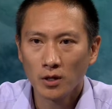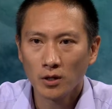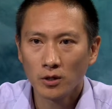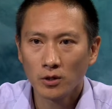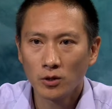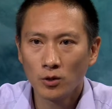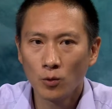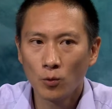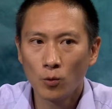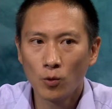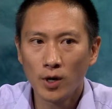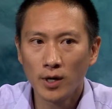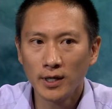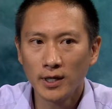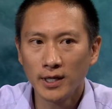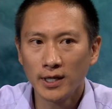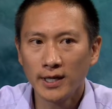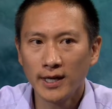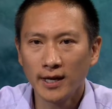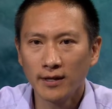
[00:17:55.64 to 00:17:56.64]
you want to
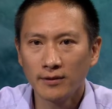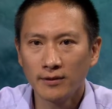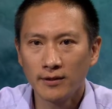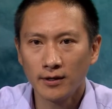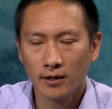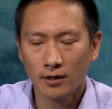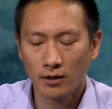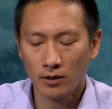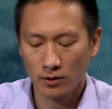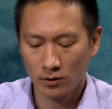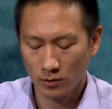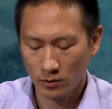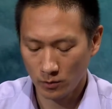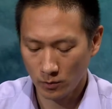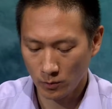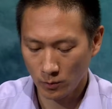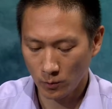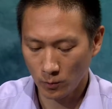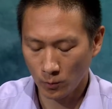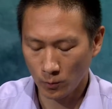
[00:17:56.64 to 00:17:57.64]
get there
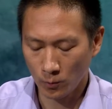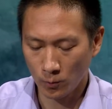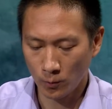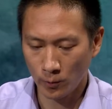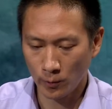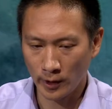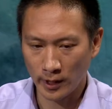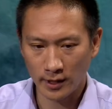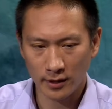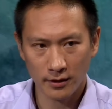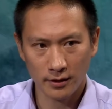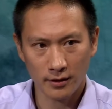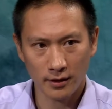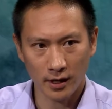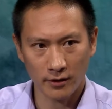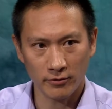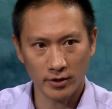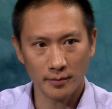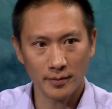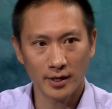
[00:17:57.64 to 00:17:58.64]
with
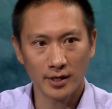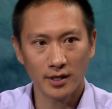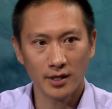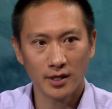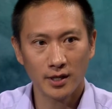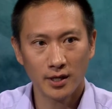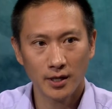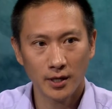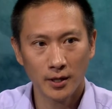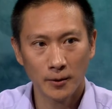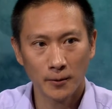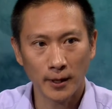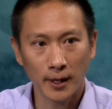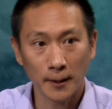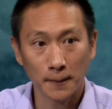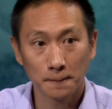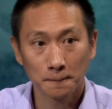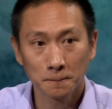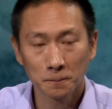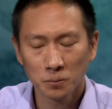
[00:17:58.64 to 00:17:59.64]
everybody, right?
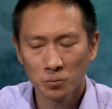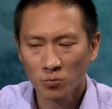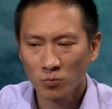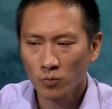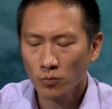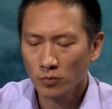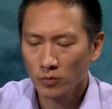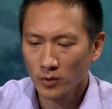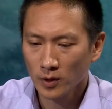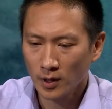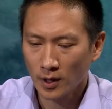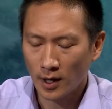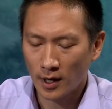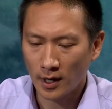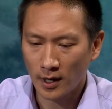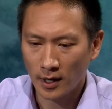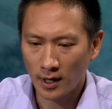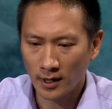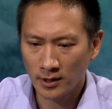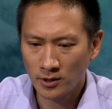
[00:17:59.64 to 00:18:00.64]
I,
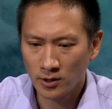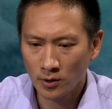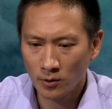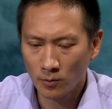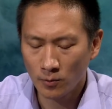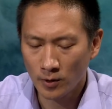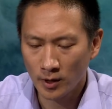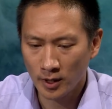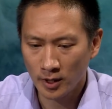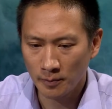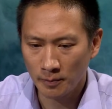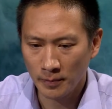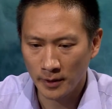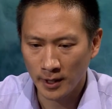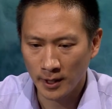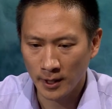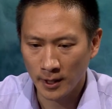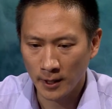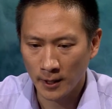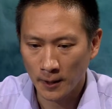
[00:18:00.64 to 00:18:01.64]
I don't want to
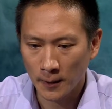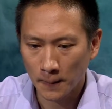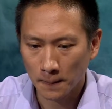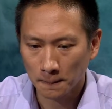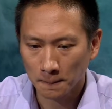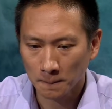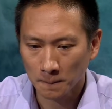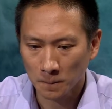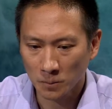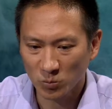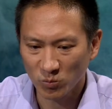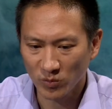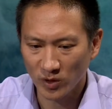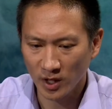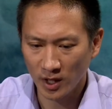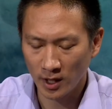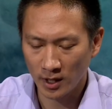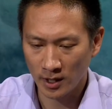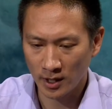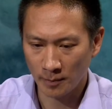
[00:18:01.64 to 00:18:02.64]
be
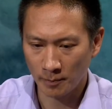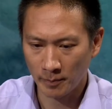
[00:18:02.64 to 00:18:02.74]
in a